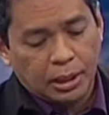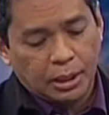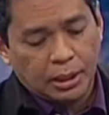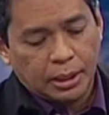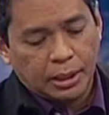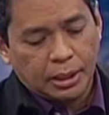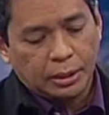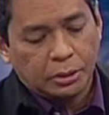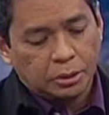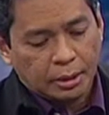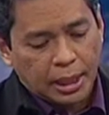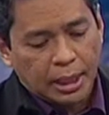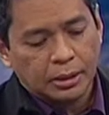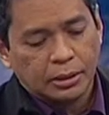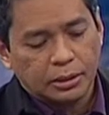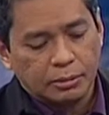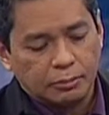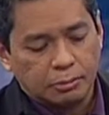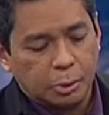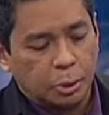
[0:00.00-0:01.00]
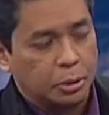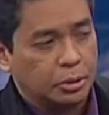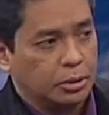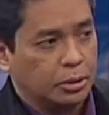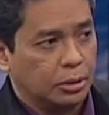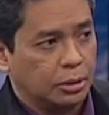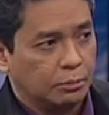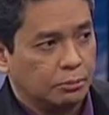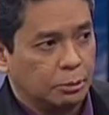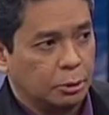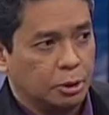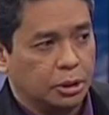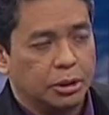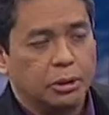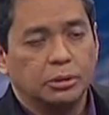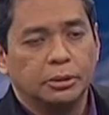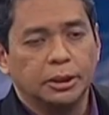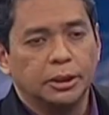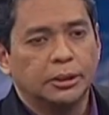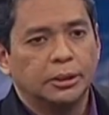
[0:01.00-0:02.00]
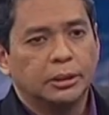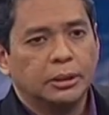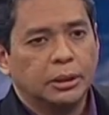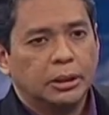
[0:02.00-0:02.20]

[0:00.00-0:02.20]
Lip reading: interactive books, for children,